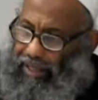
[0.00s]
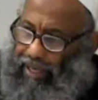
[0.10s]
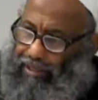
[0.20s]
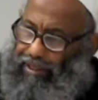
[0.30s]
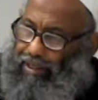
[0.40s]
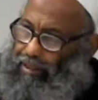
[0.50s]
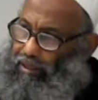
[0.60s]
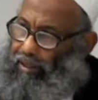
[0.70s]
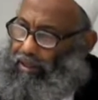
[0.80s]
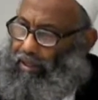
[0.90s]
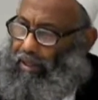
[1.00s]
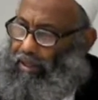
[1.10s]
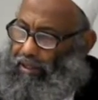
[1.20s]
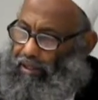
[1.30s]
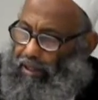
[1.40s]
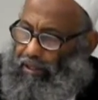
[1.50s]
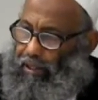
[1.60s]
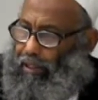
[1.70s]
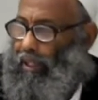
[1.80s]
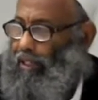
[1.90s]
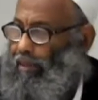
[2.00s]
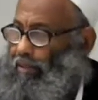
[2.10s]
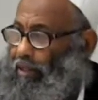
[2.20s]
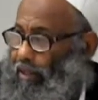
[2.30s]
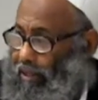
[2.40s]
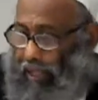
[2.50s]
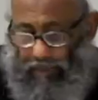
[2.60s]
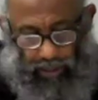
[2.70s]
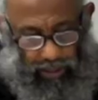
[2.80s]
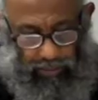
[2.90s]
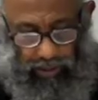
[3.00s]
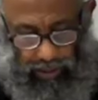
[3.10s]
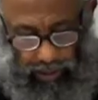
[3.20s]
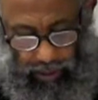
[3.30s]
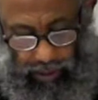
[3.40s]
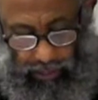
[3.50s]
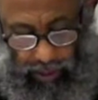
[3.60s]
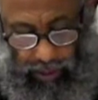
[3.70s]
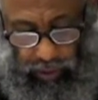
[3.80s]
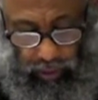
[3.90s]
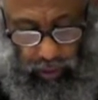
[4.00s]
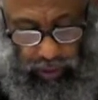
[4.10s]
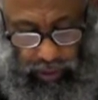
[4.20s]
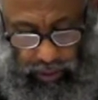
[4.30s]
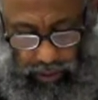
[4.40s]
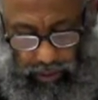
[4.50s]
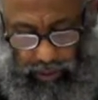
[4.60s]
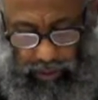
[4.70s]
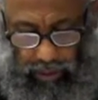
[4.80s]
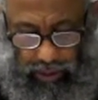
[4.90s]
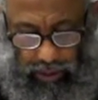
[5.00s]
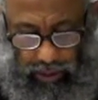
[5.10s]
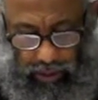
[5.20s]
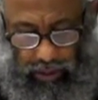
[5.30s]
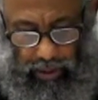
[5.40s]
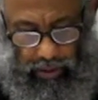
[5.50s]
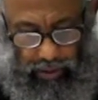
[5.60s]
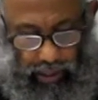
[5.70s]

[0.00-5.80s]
As I said, it's generally accepted, this type is accepted generally by the scholars, especially the